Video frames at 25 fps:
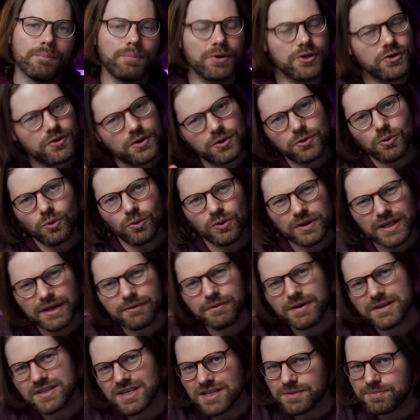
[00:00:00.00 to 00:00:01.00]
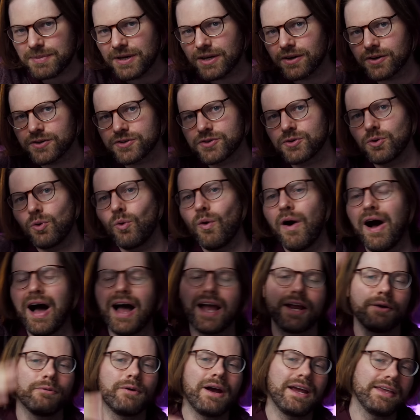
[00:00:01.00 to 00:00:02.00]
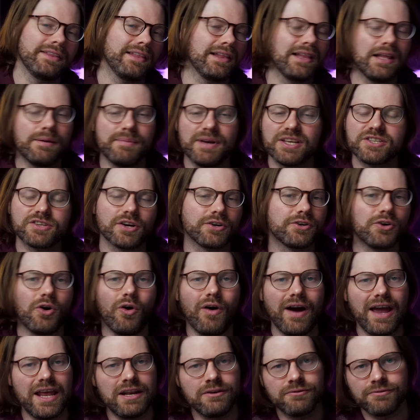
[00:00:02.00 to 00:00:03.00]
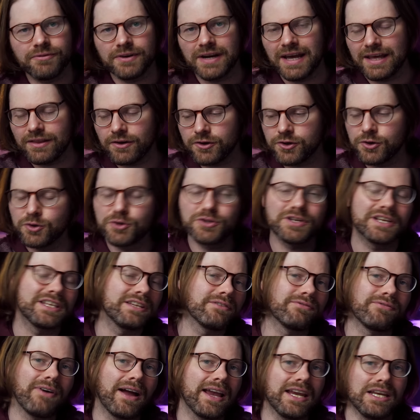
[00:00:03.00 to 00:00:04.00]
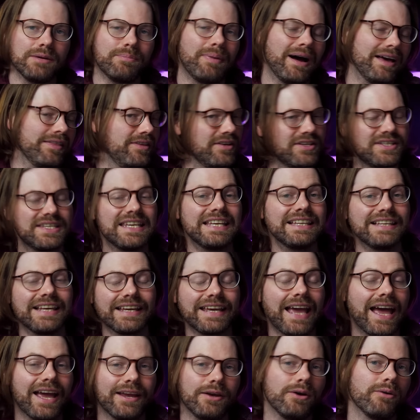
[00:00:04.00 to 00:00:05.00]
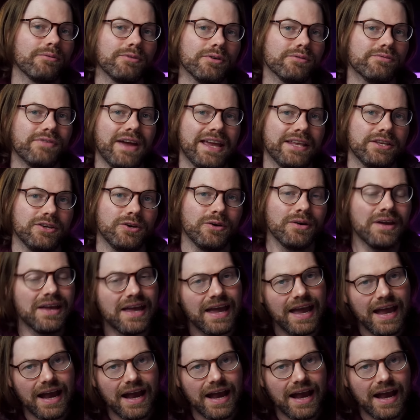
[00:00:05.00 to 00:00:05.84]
But you can only raise the speaker so high, right? The limits are not infinite. They're usually defined by the ceiling height of your venue.